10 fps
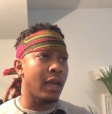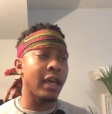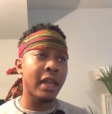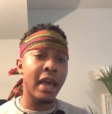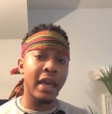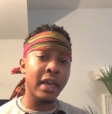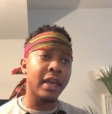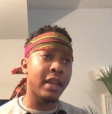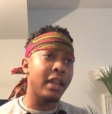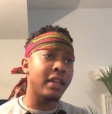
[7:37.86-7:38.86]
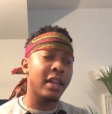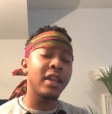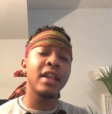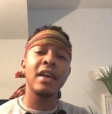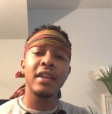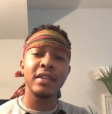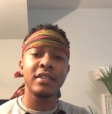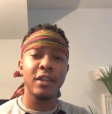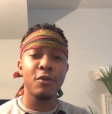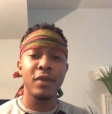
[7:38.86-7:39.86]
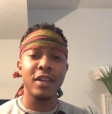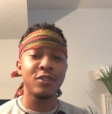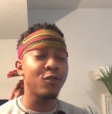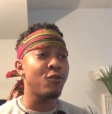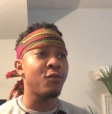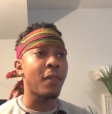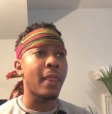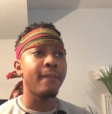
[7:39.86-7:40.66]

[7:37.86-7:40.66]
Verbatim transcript: and, and and and let's get on that too.